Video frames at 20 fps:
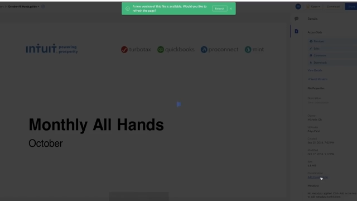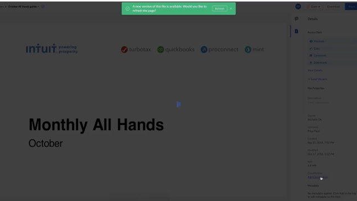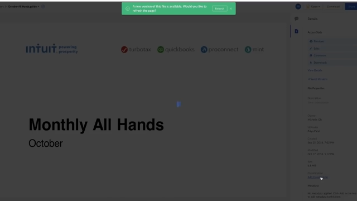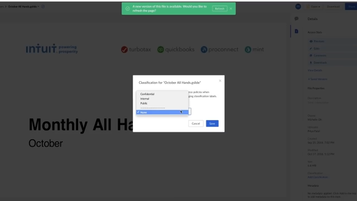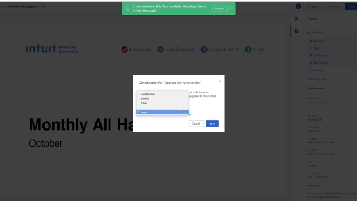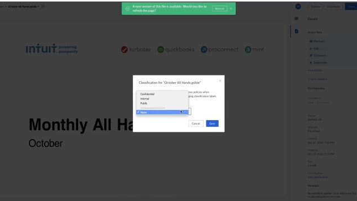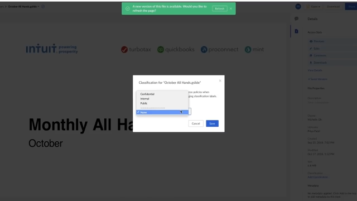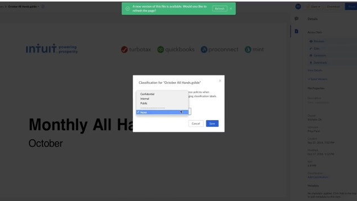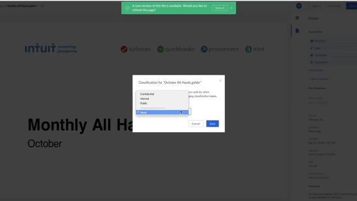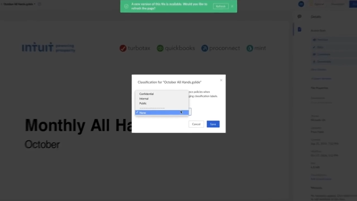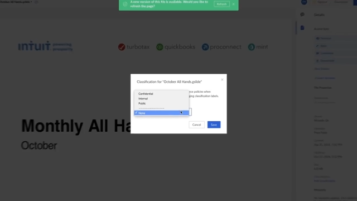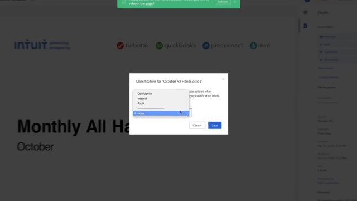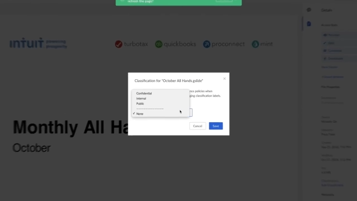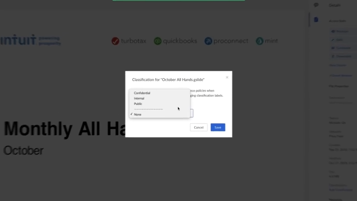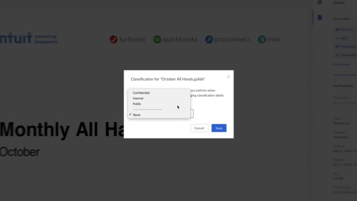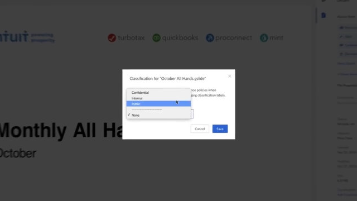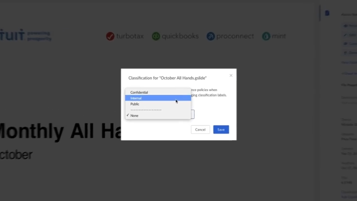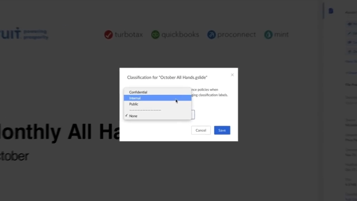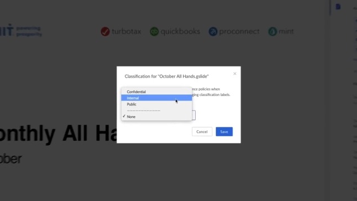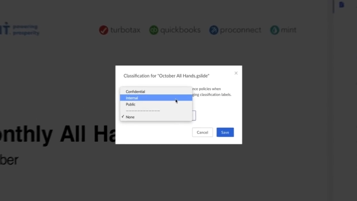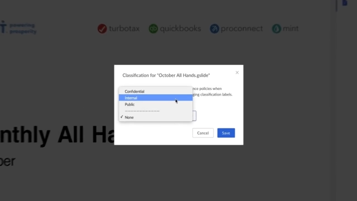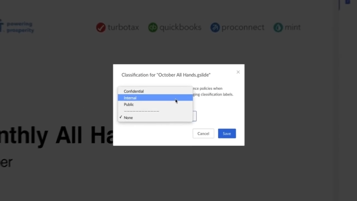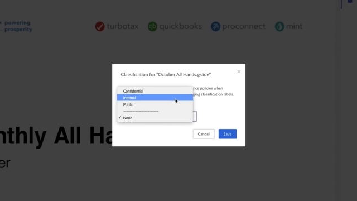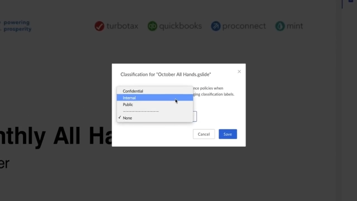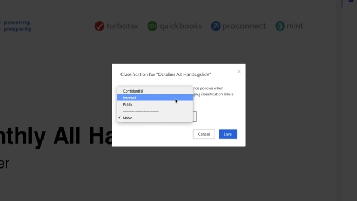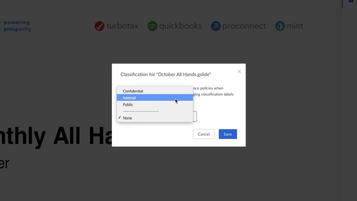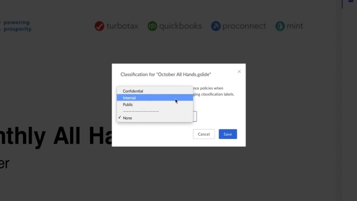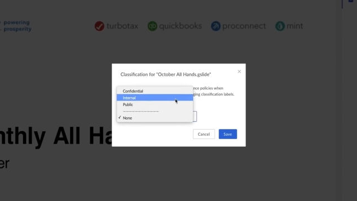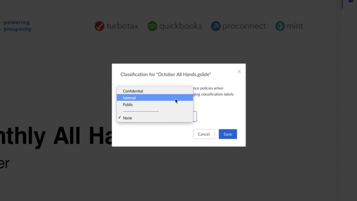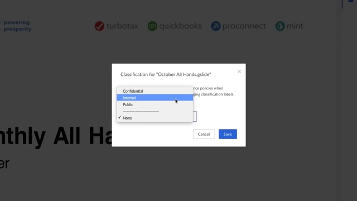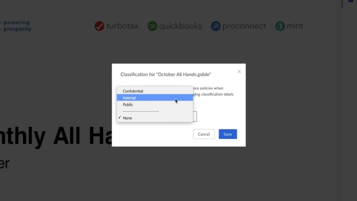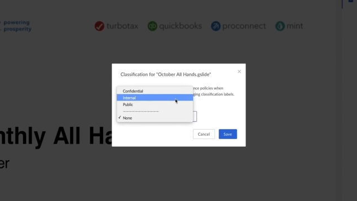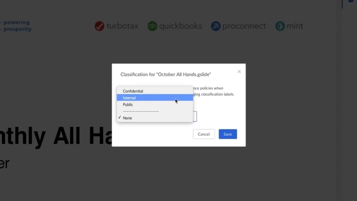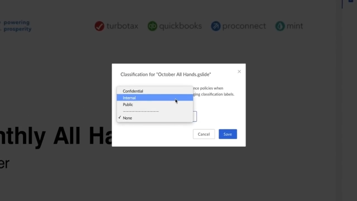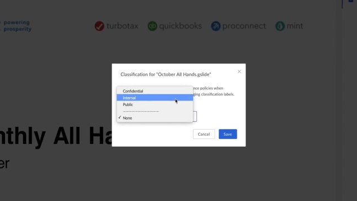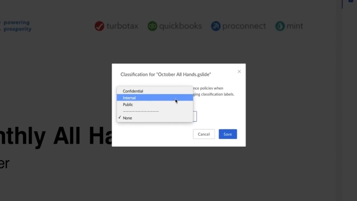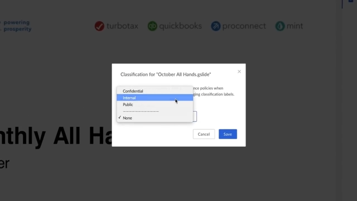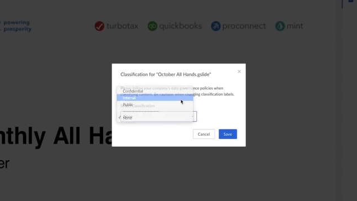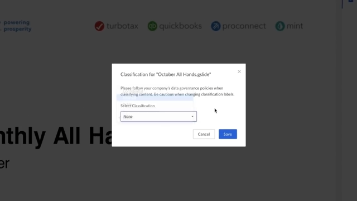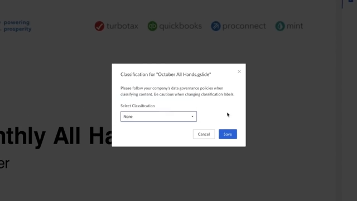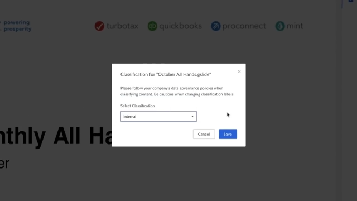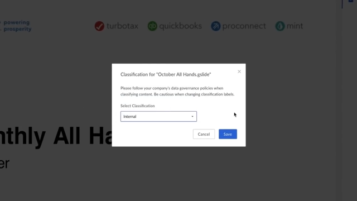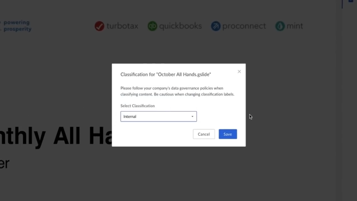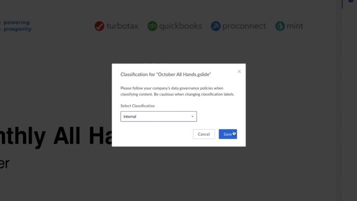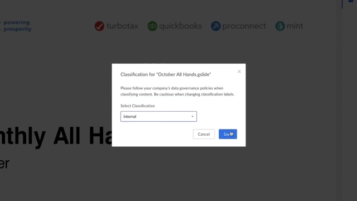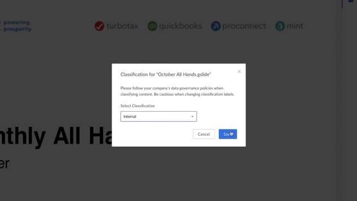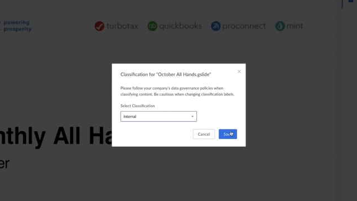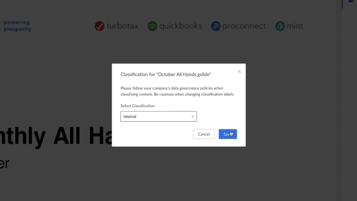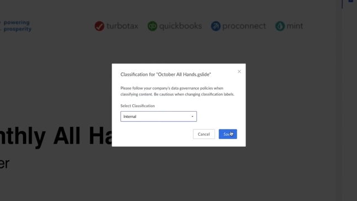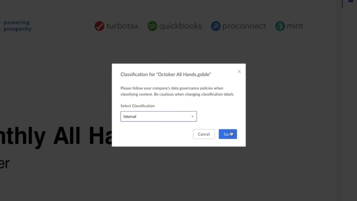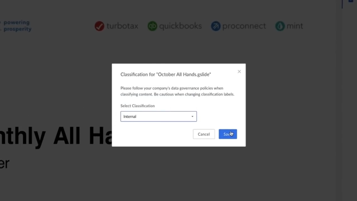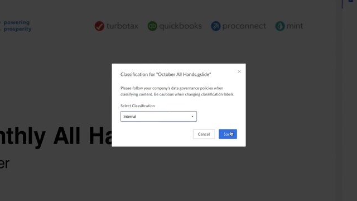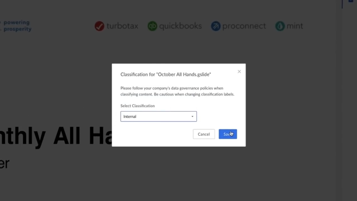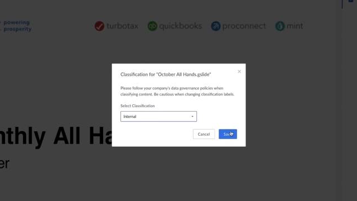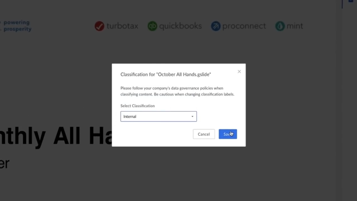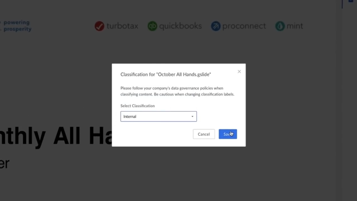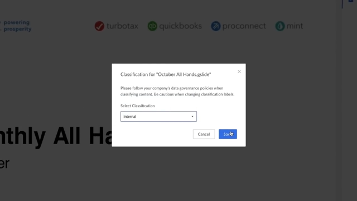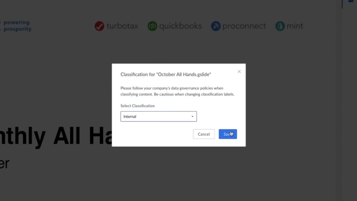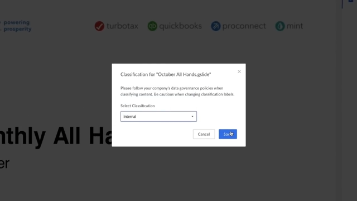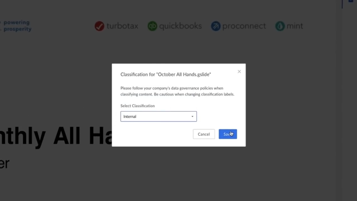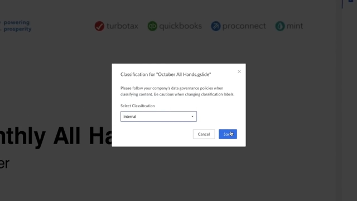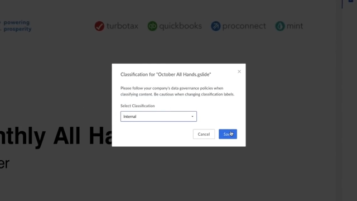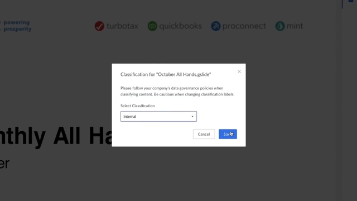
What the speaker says: Nobody's mouth can be seen.